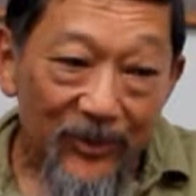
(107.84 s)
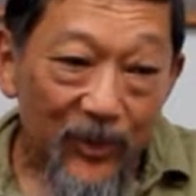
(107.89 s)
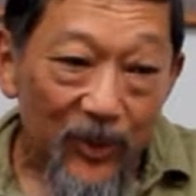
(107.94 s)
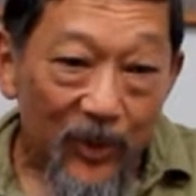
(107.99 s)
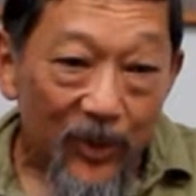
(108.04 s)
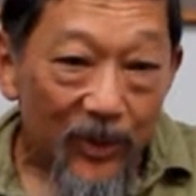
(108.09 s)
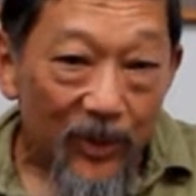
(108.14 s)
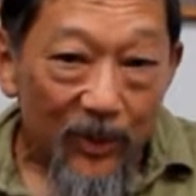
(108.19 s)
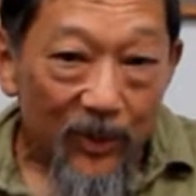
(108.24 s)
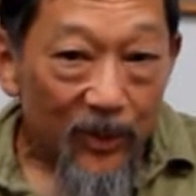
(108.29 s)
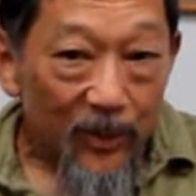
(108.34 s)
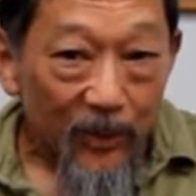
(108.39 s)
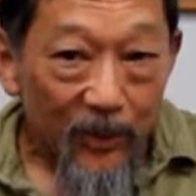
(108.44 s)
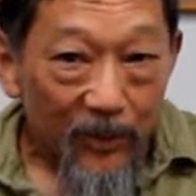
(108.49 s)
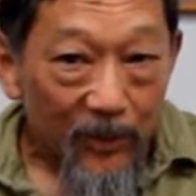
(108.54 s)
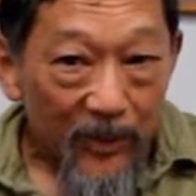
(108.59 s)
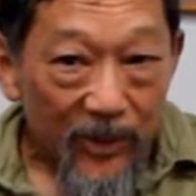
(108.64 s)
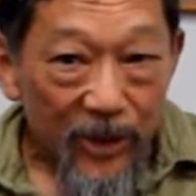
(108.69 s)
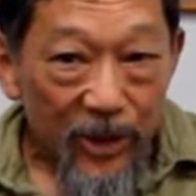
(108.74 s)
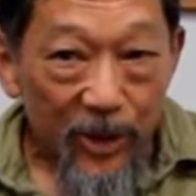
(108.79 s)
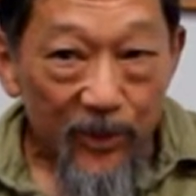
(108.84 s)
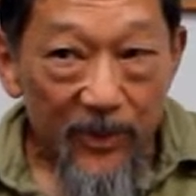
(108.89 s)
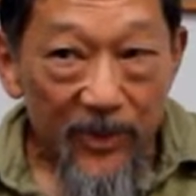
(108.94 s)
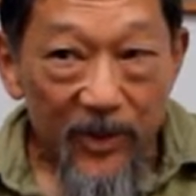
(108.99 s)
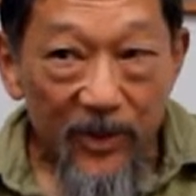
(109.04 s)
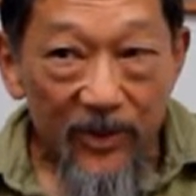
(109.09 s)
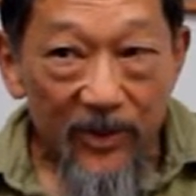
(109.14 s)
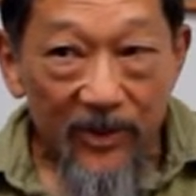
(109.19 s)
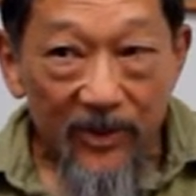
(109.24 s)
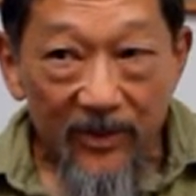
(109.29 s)
were shipped
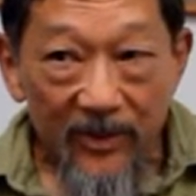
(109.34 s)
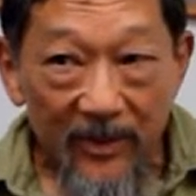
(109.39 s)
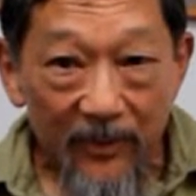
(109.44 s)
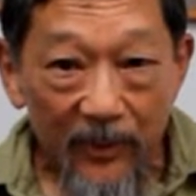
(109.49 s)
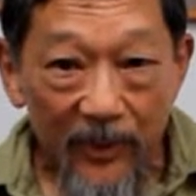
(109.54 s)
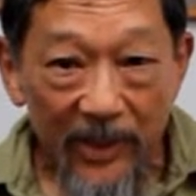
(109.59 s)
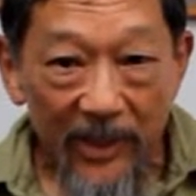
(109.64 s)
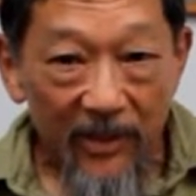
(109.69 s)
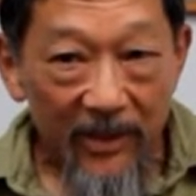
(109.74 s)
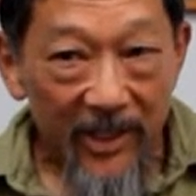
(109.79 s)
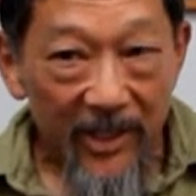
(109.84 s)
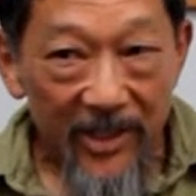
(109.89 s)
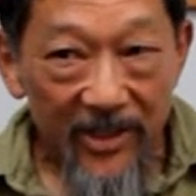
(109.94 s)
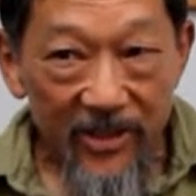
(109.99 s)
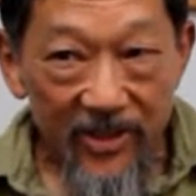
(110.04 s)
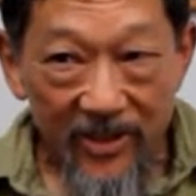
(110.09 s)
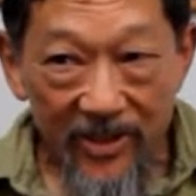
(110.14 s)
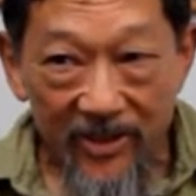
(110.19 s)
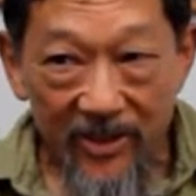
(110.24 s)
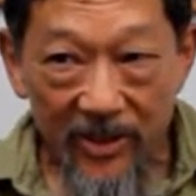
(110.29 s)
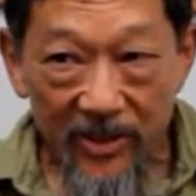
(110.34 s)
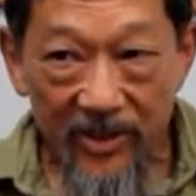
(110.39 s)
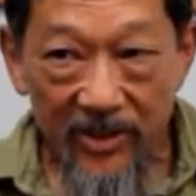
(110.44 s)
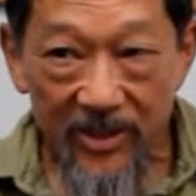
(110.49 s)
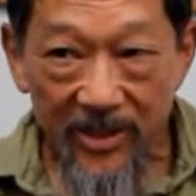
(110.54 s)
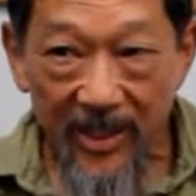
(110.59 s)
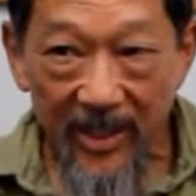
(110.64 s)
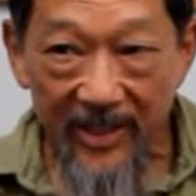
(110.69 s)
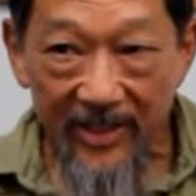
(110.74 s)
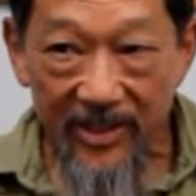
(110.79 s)
to relocation
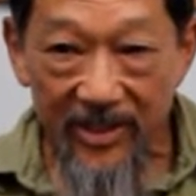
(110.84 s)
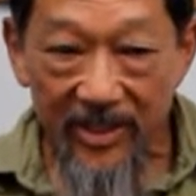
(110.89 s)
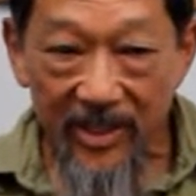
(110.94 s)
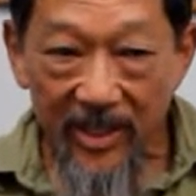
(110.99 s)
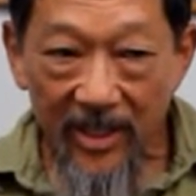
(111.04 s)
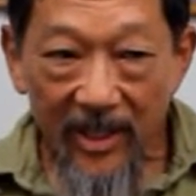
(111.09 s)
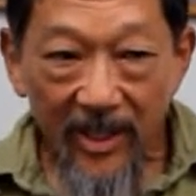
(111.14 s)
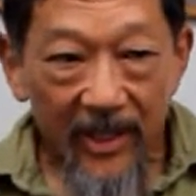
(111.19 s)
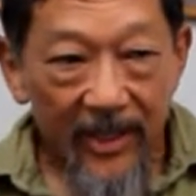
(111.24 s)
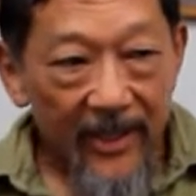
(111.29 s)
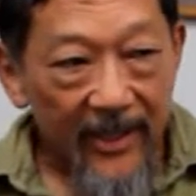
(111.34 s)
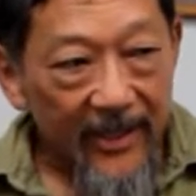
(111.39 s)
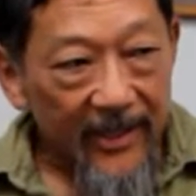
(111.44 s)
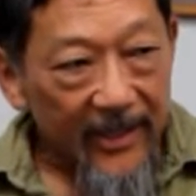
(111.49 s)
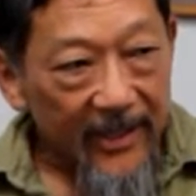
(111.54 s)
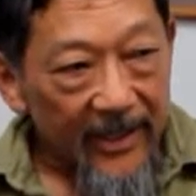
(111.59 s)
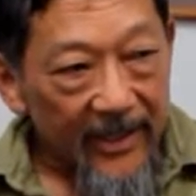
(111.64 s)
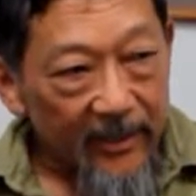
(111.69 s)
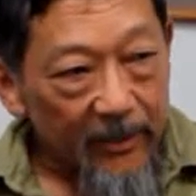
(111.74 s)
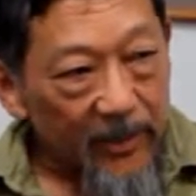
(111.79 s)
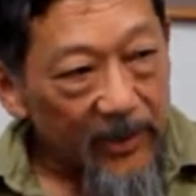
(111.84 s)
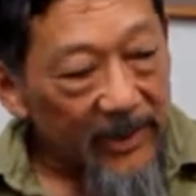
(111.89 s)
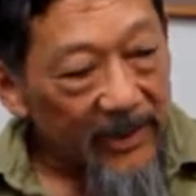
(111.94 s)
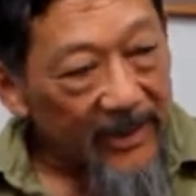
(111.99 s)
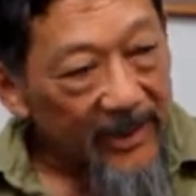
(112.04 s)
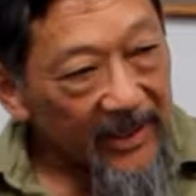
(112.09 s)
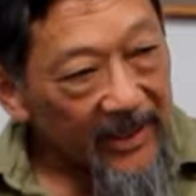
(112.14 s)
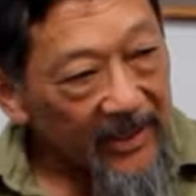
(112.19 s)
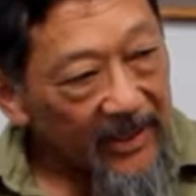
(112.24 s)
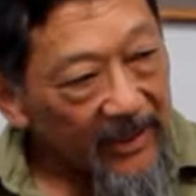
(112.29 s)
sites. I
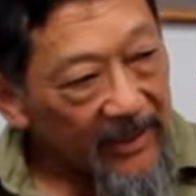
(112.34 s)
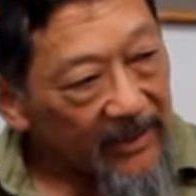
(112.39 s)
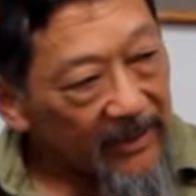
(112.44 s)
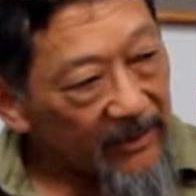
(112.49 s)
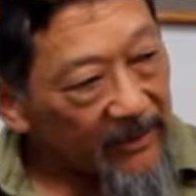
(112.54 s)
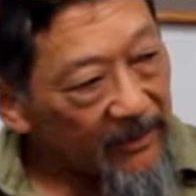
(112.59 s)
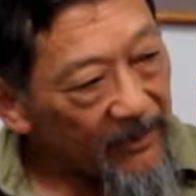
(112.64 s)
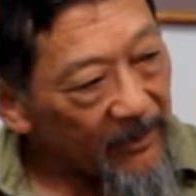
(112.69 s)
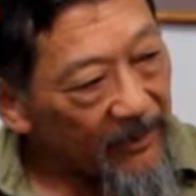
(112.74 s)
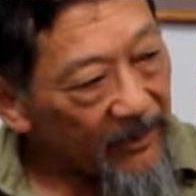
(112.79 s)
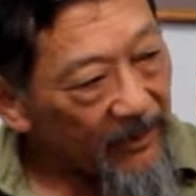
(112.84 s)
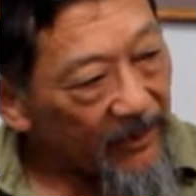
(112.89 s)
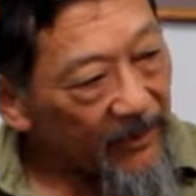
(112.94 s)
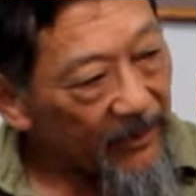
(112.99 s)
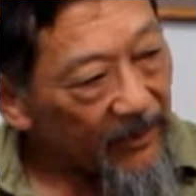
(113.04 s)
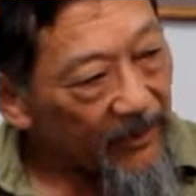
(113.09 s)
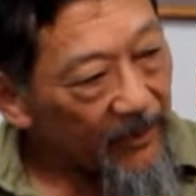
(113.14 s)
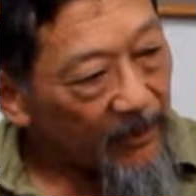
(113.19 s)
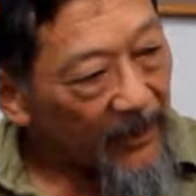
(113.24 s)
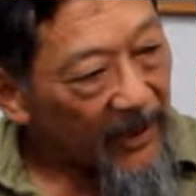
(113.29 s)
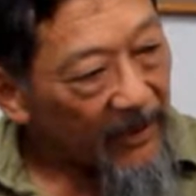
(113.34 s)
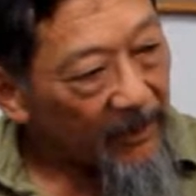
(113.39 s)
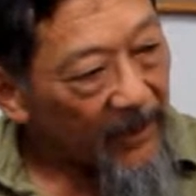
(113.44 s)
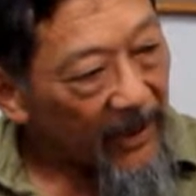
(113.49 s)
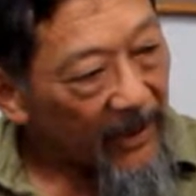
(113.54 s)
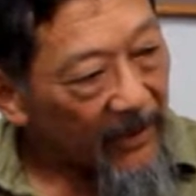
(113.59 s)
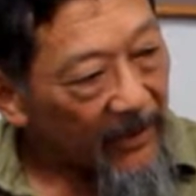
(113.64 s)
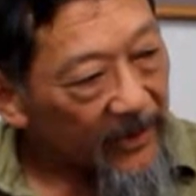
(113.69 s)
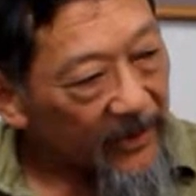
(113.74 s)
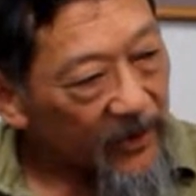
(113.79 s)
believe my
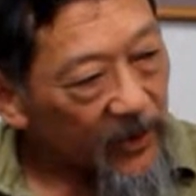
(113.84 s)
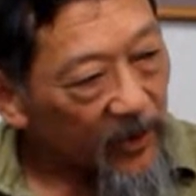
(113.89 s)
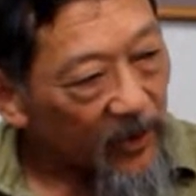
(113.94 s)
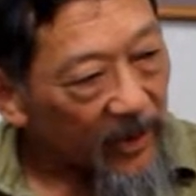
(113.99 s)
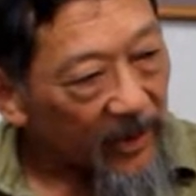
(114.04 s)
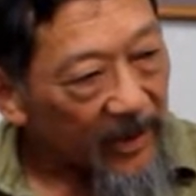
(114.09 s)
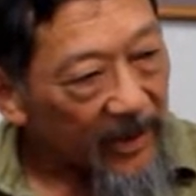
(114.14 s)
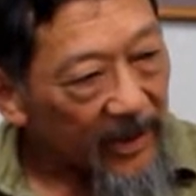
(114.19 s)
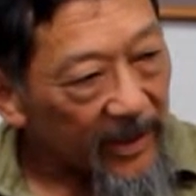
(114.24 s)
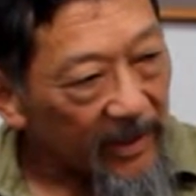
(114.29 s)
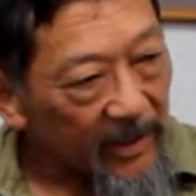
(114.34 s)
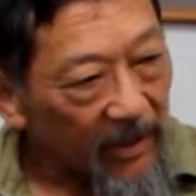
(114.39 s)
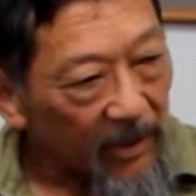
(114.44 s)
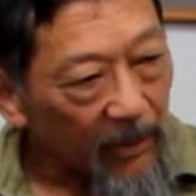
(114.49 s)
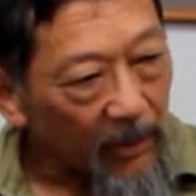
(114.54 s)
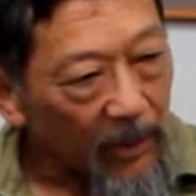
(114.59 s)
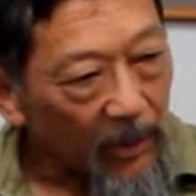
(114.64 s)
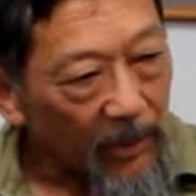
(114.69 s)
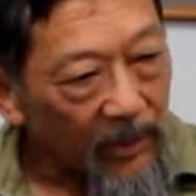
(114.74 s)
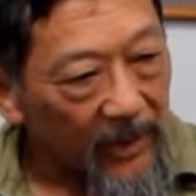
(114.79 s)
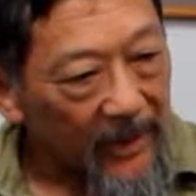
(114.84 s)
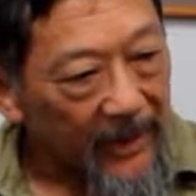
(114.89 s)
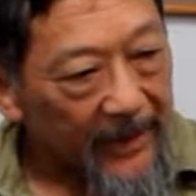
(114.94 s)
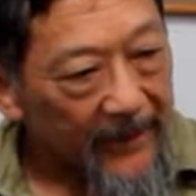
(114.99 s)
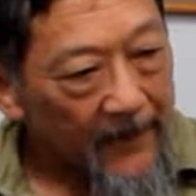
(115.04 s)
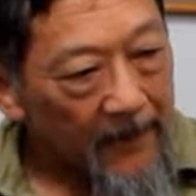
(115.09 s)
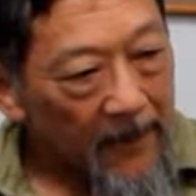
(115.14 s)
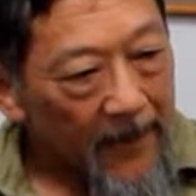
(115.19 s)
parents were in Arbola.